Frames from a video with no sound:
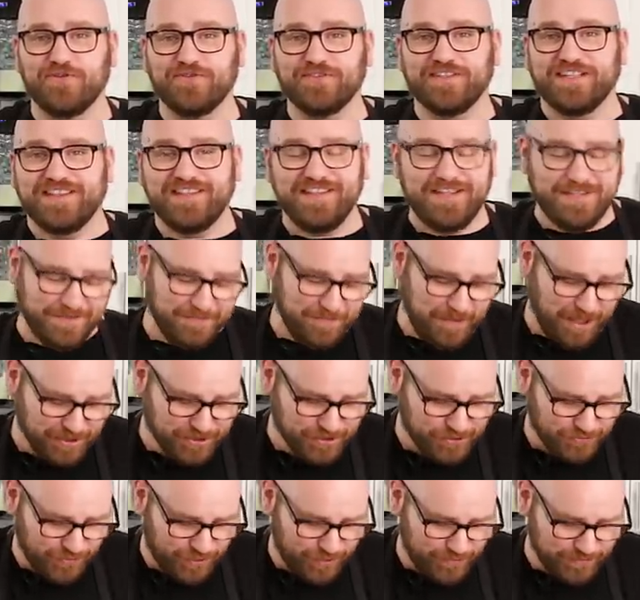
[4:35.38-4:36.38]
using these
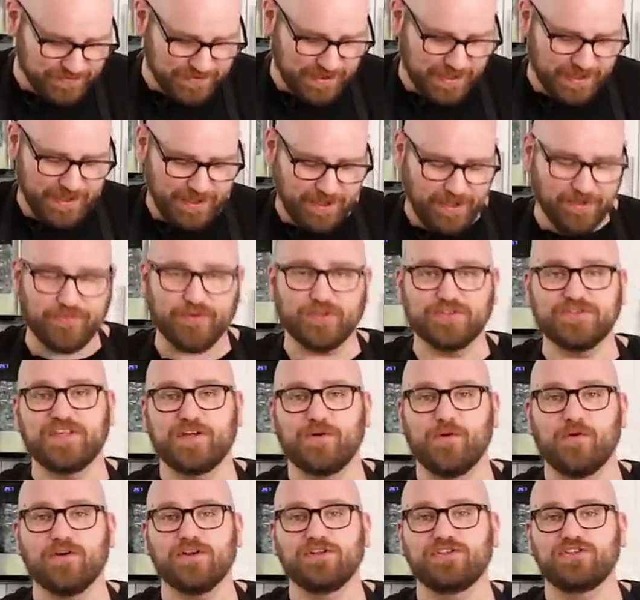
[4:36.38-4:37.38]
mushrooms. First
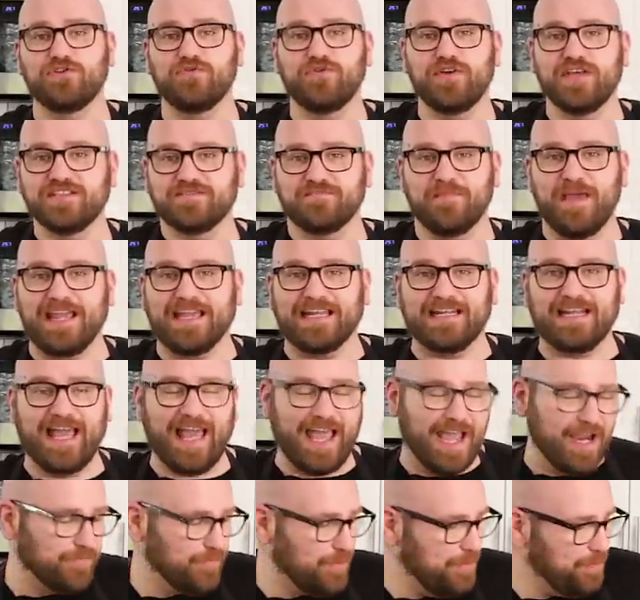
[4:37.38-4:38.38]
thing we're gonna do is make an egg